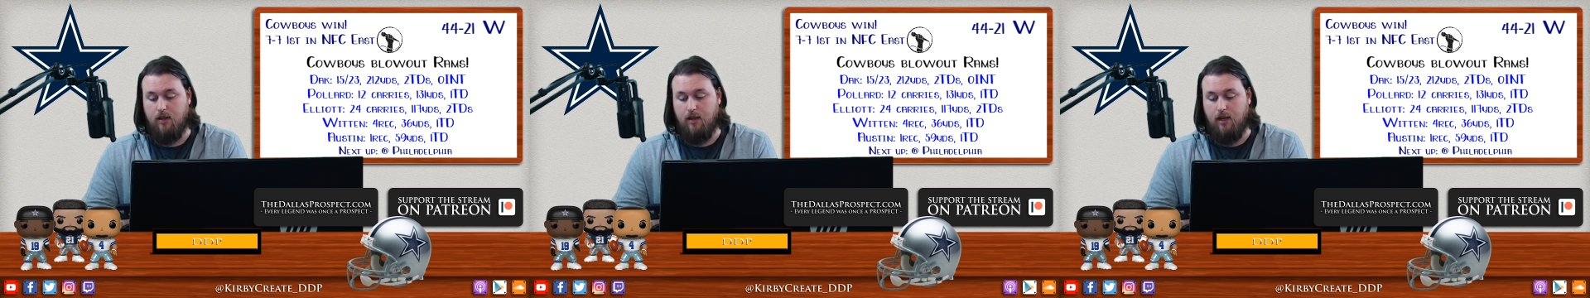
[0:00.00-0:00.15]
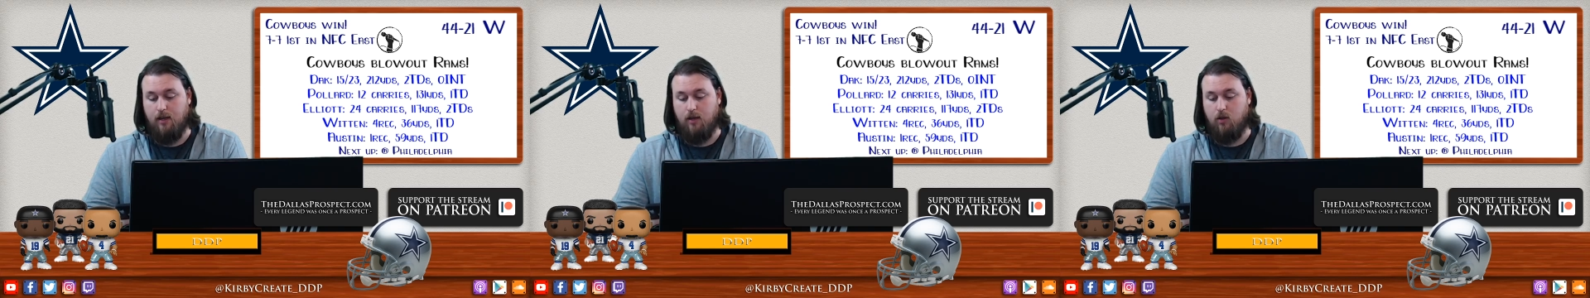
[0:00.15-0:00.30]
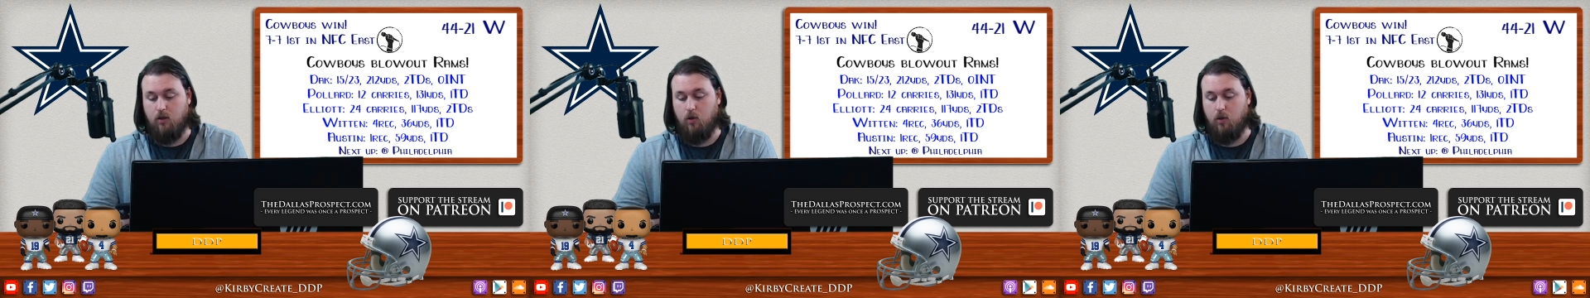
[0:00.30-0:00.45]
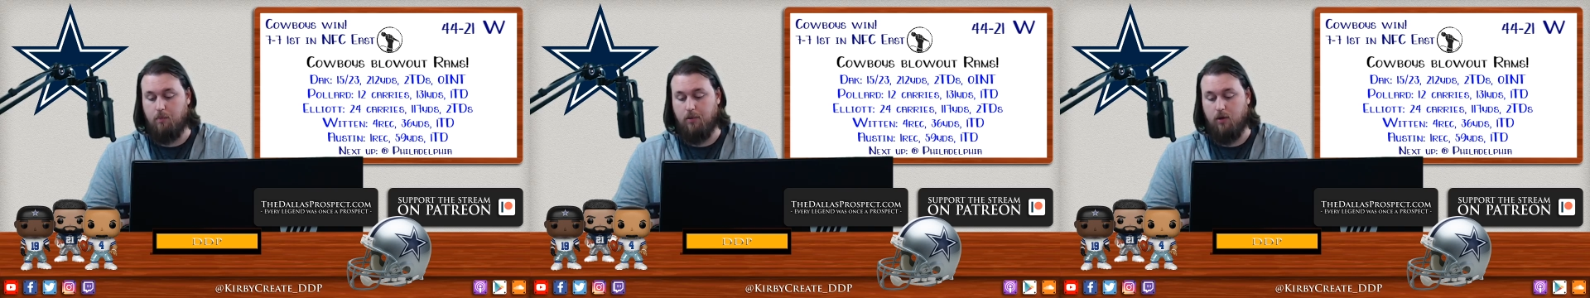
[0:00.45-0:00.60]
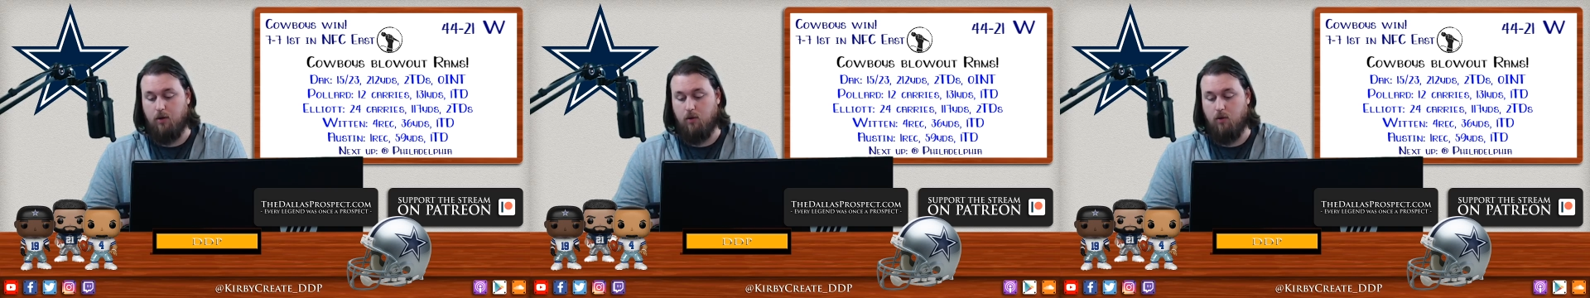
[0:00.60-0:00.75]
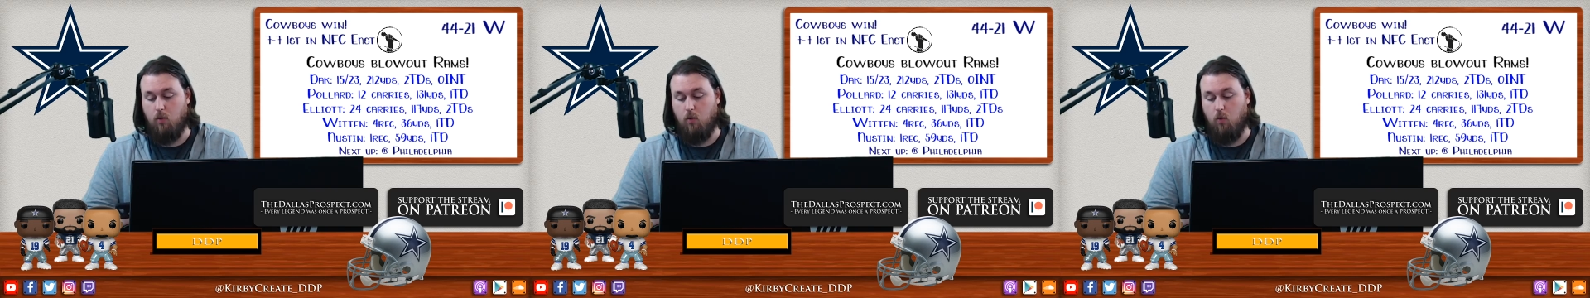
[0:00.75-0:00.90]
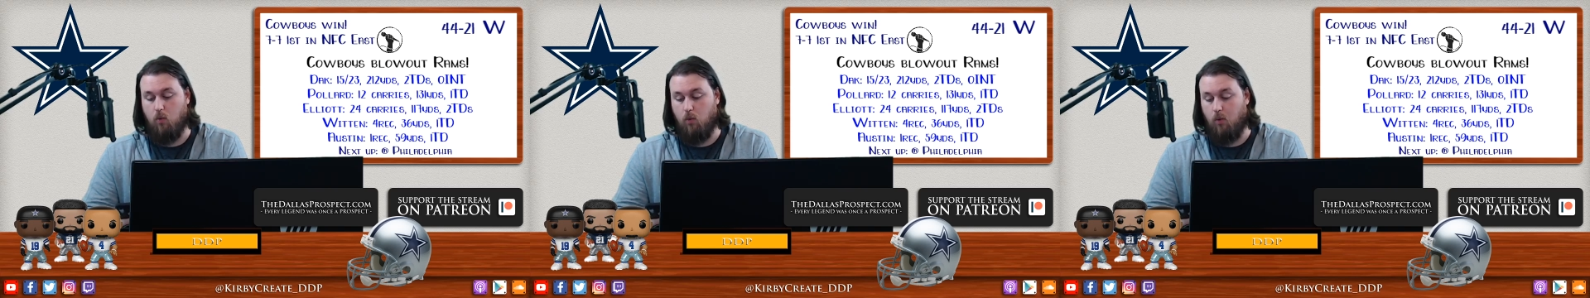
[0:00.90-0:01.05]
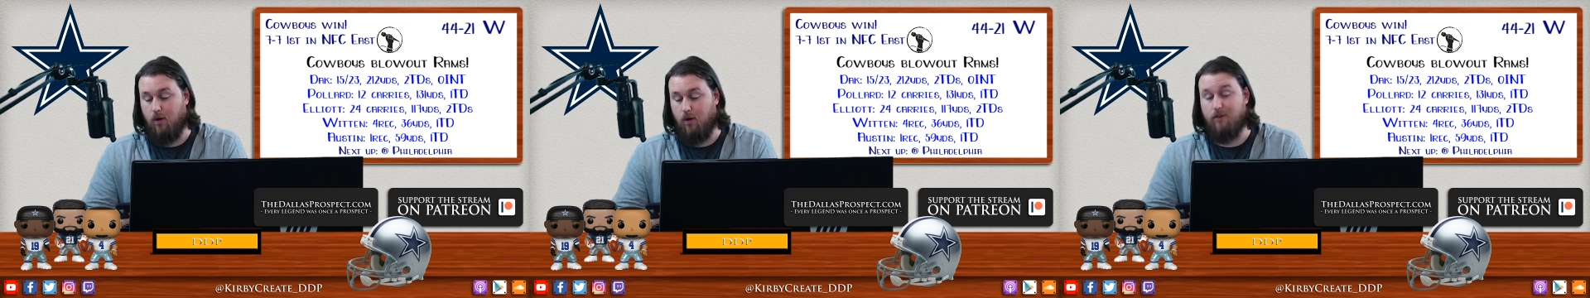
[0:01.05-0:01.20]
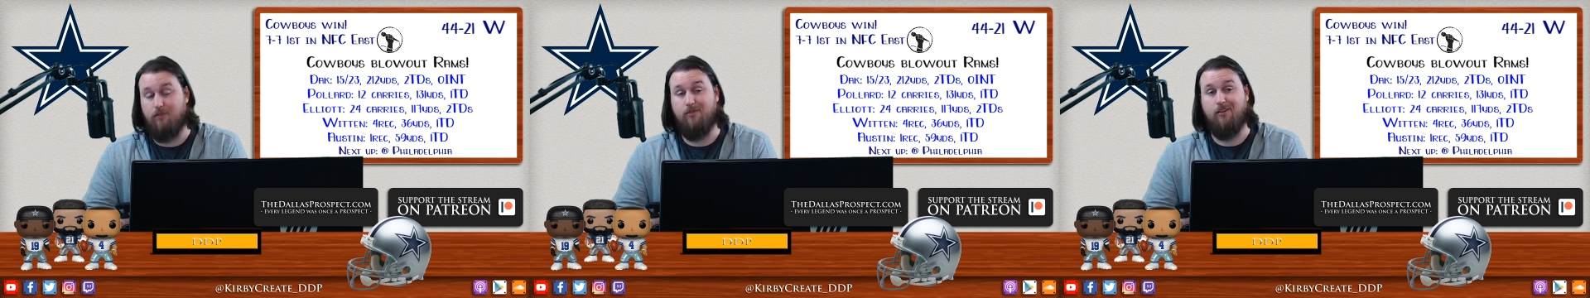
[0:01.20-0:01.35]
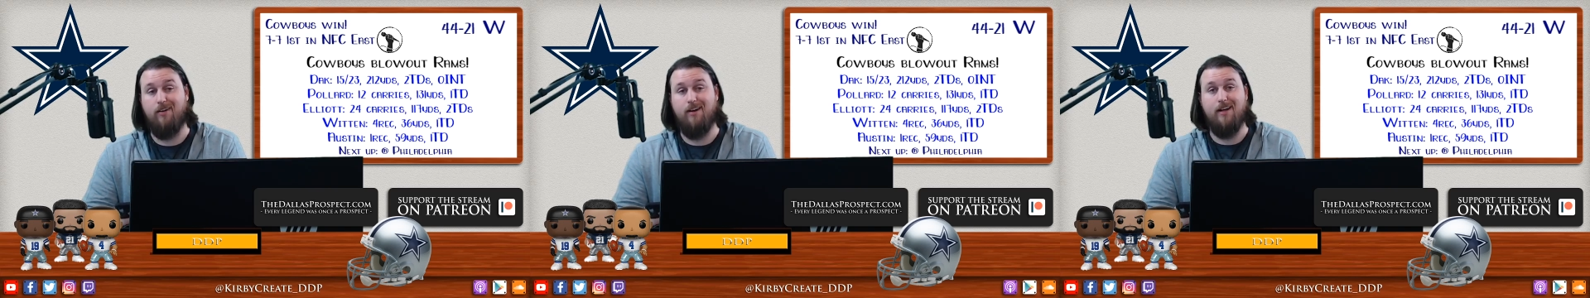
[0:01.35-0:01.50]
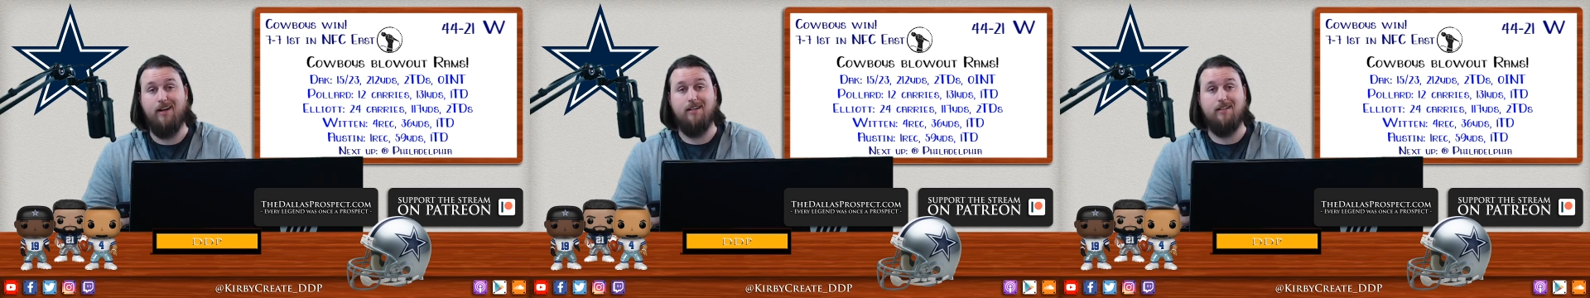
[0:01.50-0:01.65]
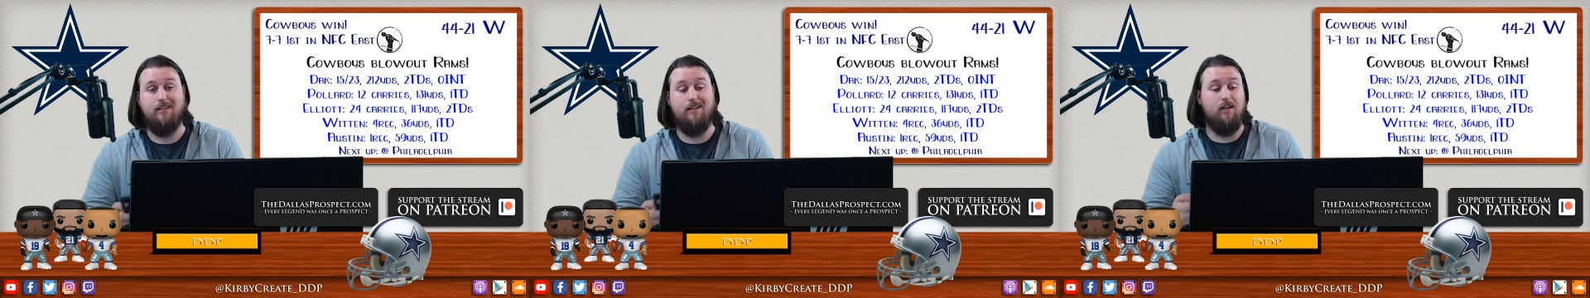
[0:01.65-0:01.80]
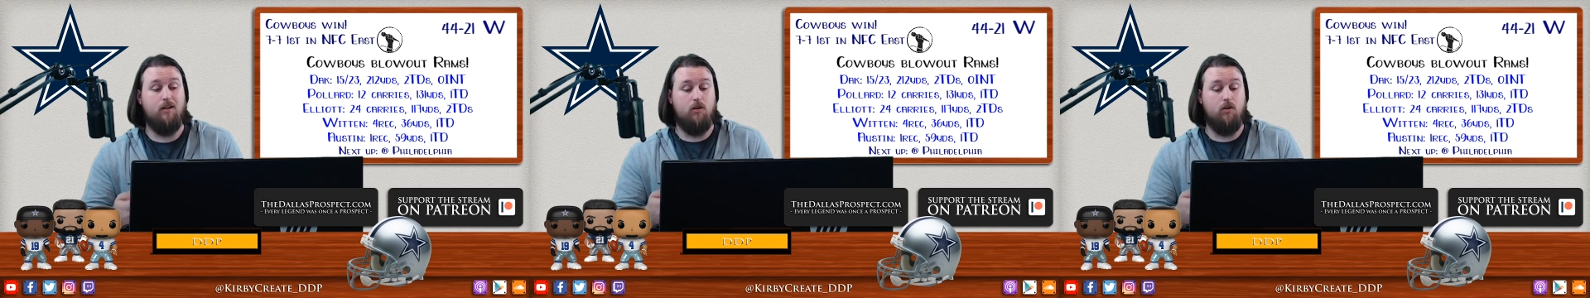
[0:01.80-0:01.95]
and Cooper 1 for
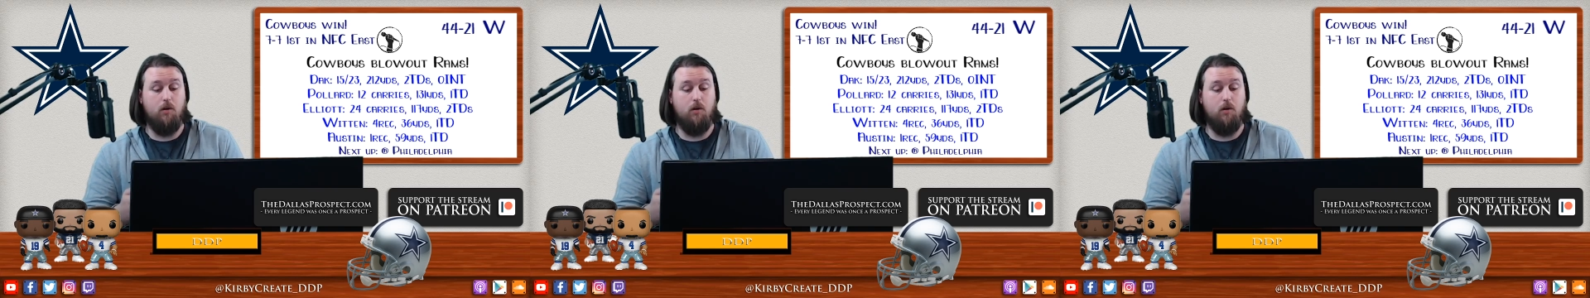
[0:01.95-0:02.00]
19.